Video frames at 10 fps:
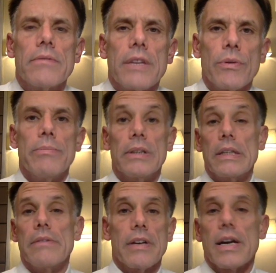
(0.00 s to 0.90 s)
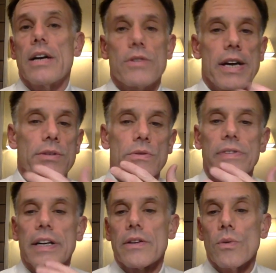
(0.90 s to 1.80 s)
If we believe that contracts
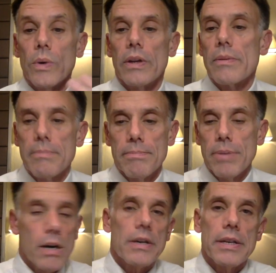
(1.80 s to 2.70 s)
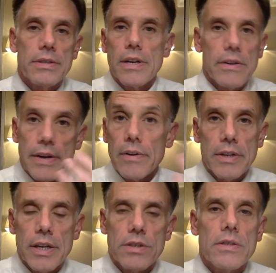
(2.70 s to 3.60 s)
reflect the will of parties, their
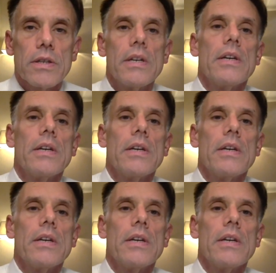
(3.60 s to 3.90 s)
intentions,